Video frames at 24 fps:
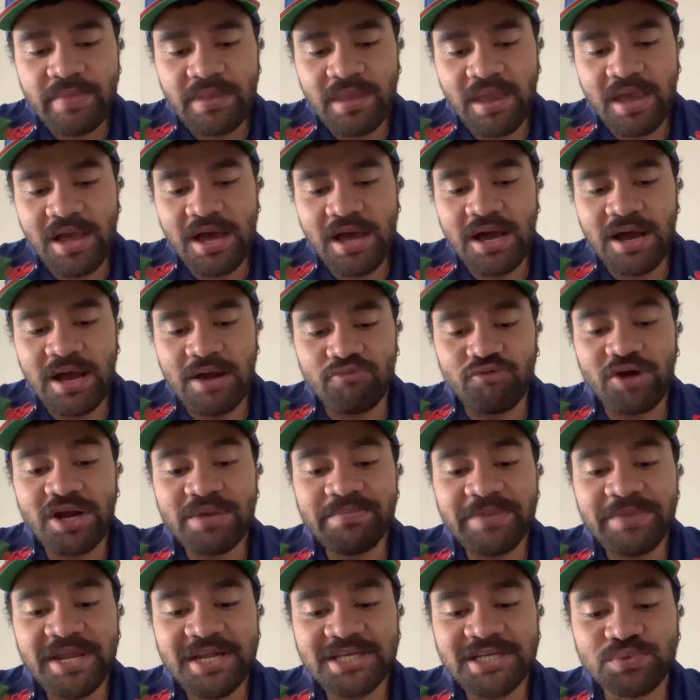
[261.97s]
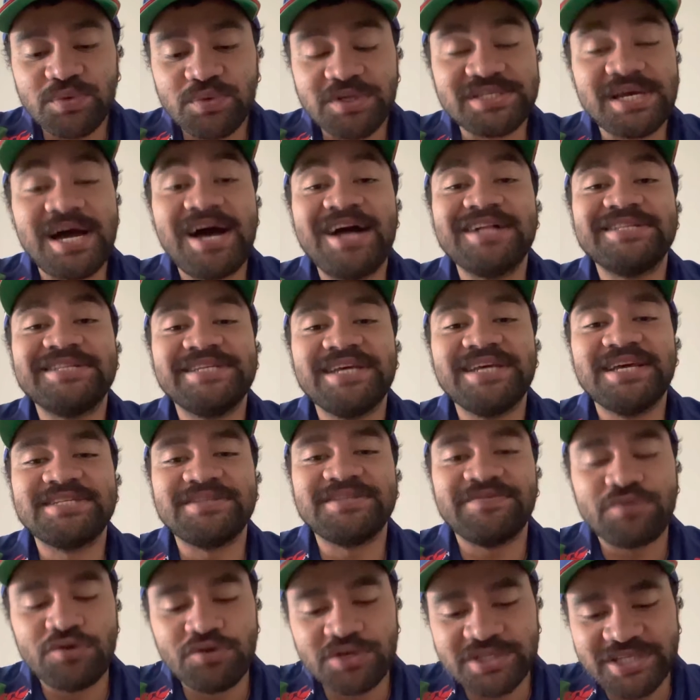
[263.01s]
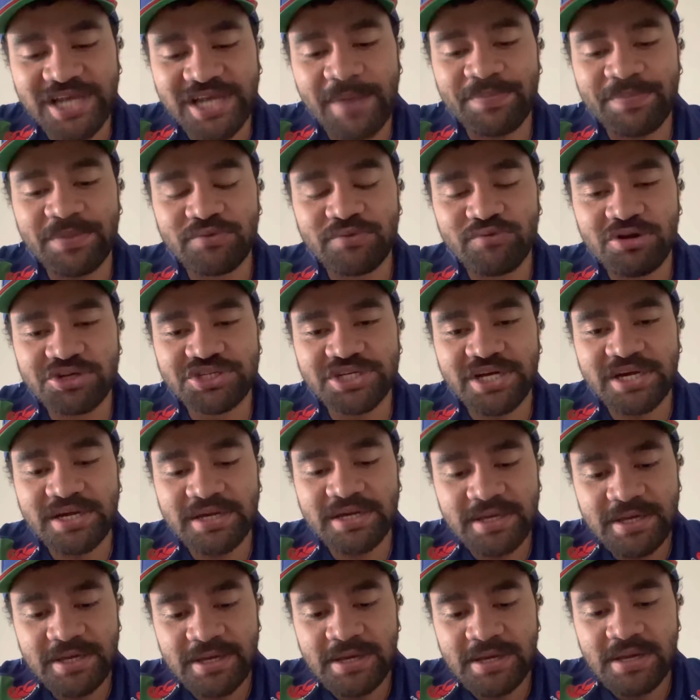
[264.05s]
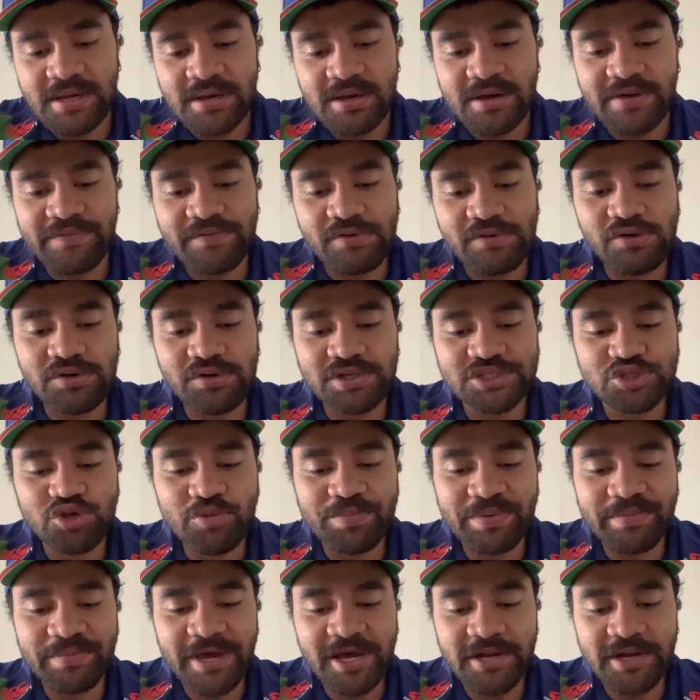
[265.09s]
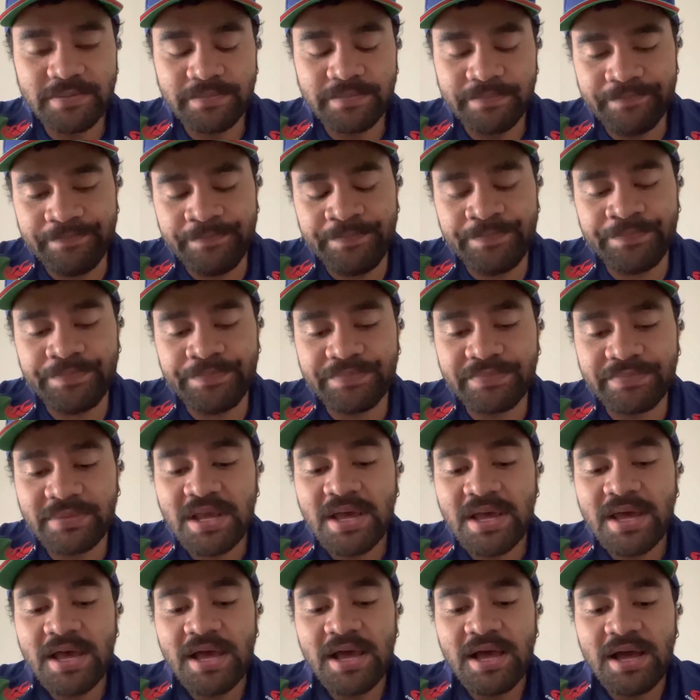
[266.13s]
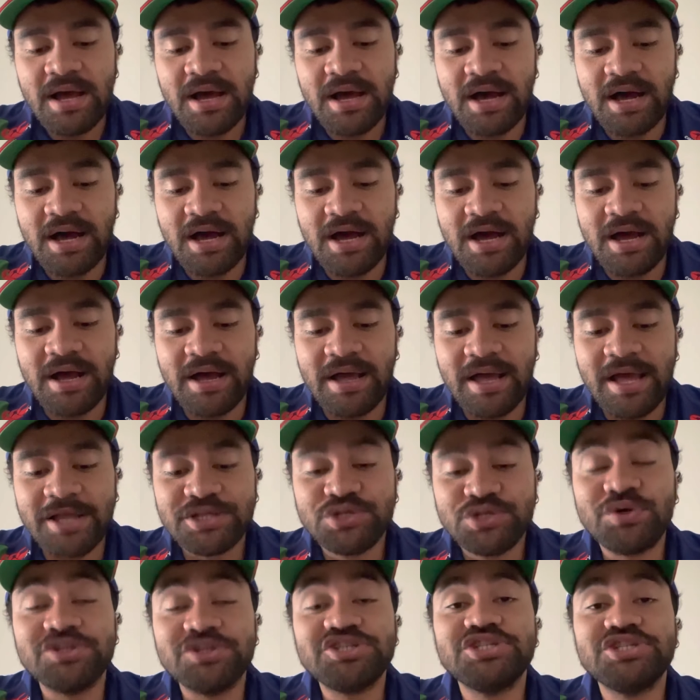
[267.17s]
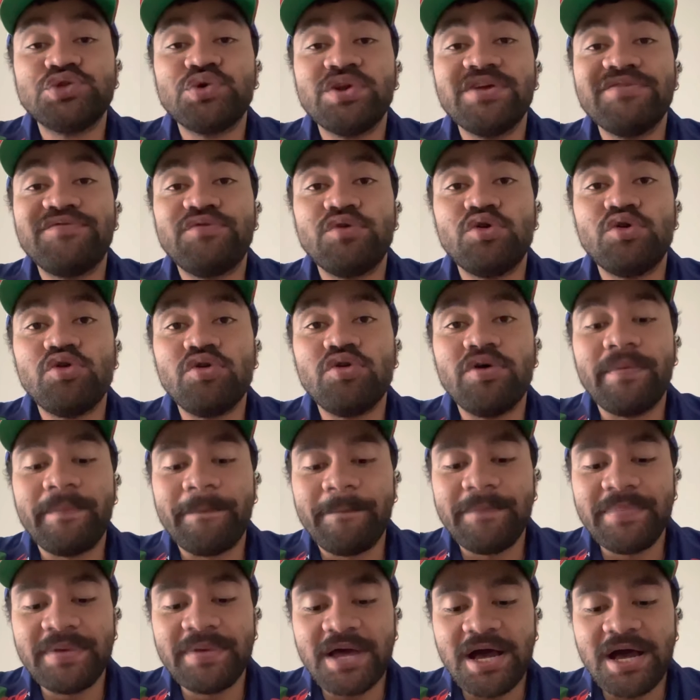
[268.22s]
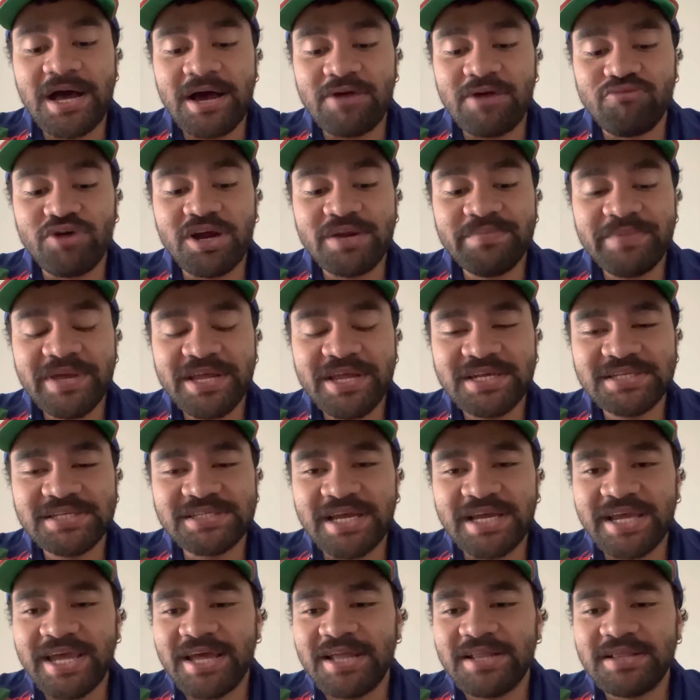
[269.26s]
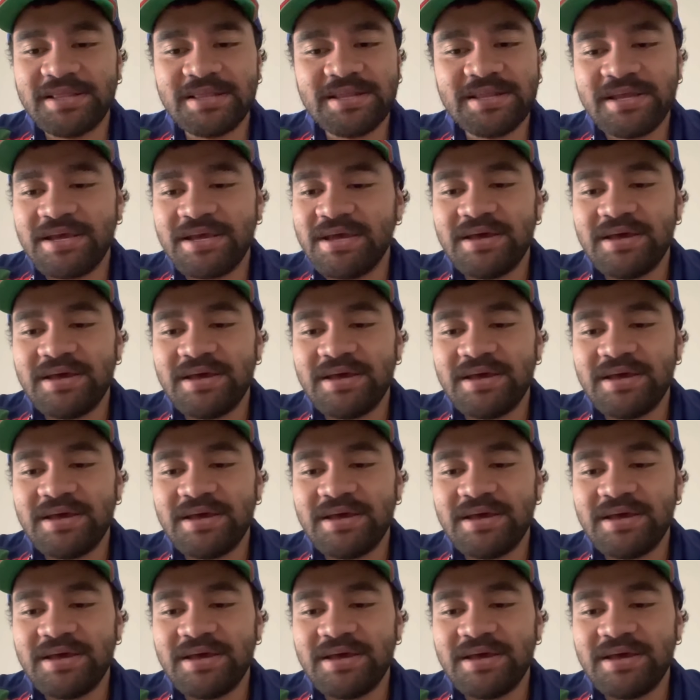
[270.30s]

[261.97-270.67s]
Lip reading: Run meters was RTS, of course, Captain Roger, of course, Superman. 224 run meters, again.